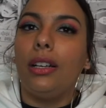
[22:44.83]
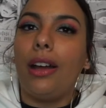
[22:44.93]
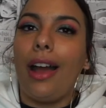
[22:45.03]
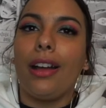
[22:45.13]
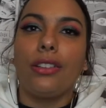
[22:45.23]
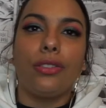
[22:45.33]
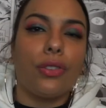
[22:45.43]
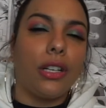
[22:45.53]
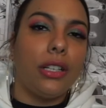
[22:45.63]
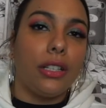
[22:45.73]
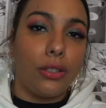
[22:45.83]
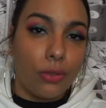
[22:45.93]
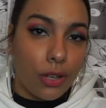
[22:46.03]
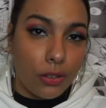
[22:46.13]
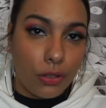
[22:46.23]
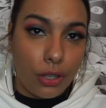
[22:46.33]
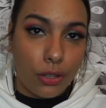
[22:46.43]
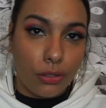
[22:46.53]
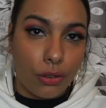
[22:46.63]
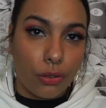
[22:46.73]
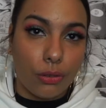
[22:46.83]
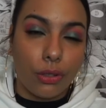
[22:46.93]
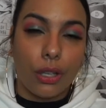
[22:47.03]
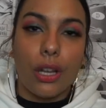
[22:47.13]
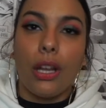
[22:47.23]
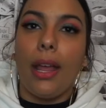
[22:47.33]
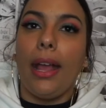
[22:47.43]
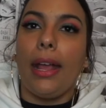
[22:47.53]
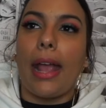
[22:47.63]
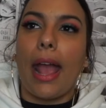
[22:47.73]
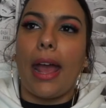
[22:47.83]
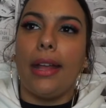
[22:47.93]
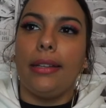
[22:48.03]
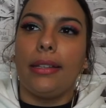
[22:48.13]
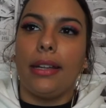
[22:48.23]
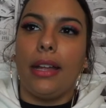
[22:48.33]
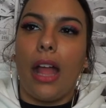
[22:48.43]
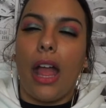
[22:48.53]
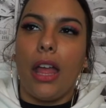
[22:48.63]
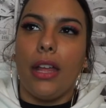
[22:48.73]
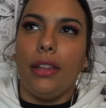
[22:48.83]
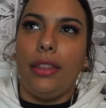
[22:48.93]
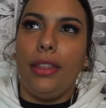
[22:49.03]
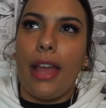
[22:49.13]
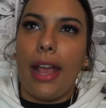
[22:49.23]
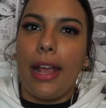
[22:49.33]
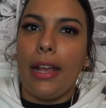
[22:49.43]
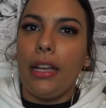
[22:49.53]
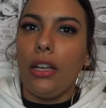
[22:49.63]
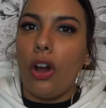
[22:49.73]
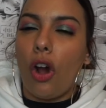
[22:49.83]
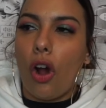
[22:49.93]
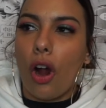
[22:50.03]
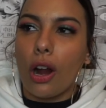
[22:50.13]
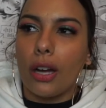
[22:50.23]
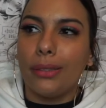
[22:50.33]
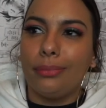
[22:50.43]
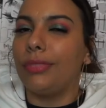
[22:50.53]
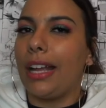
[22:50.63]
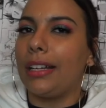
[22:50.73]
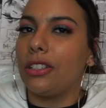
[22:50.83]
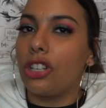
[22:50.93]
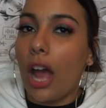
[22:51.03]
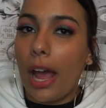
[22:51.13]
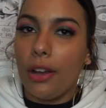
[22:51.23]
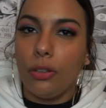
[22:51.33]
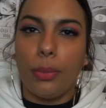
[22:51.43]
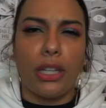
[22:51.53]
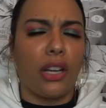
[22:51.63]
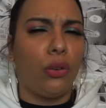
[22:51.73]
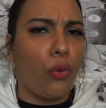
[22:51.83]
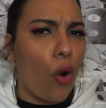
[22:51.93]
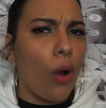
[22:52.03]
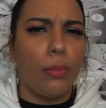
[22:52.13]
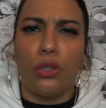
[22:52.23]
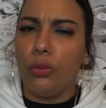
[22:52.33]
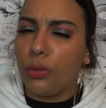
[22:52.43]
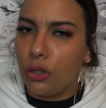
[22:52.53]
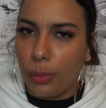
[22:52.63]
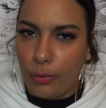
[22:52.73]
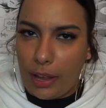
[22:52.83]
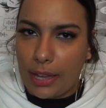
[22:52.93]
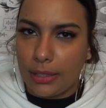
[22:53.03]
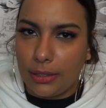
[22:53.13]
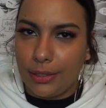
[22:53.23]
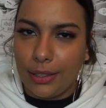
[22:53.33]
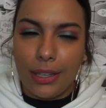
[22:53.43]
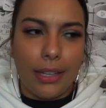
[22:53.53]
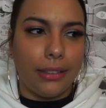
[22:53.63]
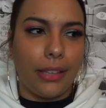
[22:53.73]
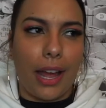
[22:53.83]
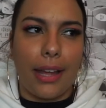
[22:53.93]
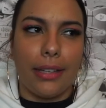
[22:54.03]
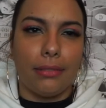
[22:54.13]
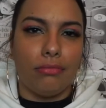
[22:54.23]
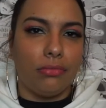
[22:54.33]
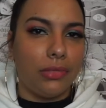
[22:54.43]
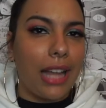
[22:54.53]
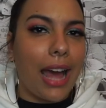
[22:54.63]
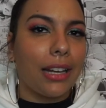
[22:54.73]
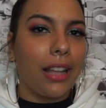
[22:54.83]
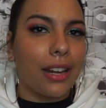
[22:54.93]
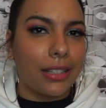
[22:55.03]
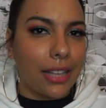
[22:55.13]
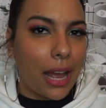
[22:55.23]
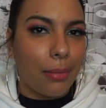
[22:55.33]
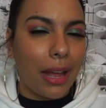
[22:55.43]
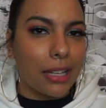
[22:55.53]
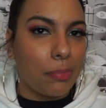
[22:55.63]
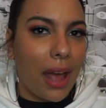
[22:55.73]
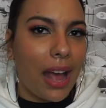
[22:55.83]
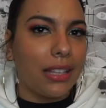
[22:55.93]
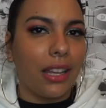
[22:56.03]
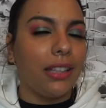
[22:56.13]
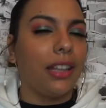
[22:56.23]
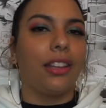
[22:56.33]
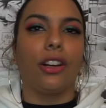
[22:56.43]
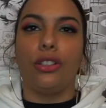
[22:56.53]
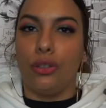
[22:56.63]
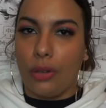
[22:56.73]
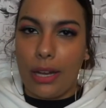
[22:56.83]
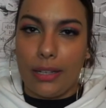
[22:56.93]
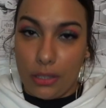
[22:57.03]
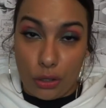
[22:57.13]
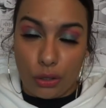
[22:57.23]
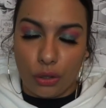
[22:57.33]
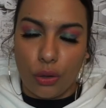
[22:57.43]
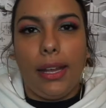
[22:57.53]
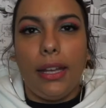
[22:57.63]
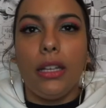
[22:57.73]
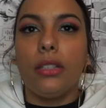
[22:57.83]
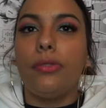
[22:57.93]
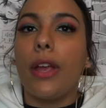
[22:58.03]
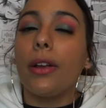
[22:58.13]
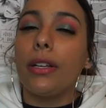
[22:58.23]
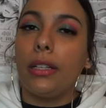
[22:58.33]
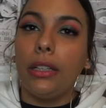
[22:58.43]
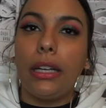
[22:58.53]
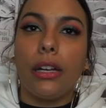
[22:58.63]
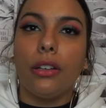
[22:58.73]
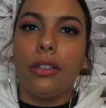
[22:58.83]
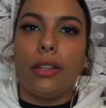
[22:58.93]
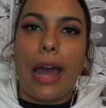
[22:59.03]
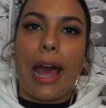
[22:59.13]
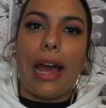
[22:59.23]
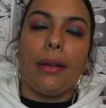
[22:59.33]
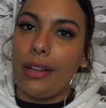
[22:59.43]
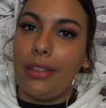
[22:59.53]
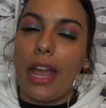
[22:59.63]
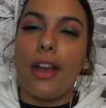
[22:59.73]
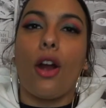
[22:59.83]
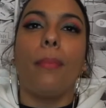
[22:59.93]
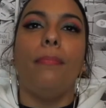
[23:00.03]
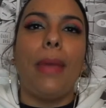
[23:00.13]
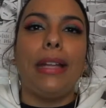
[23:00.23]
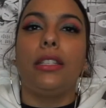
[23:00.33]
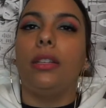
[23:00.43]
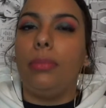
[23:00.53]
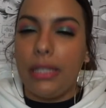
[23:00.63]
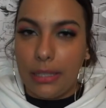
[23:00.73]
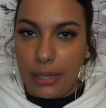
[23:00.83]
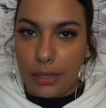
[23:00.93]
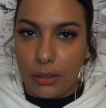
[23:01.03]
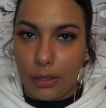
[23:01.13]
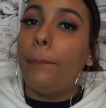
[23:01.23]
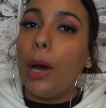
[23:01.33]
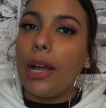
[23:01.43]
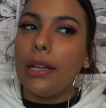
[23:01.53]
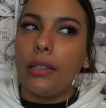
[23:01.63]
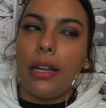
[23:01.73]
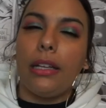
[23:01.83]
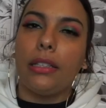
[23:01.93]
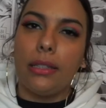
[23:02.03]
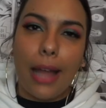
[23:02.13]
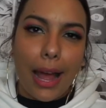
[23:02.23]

Ashura is 300 years old and they are like a child, but they grow up super, super fast. Like, not a lot of time has passed and then they're adult and then adult. It is very clear that they are meant to be together, but it is not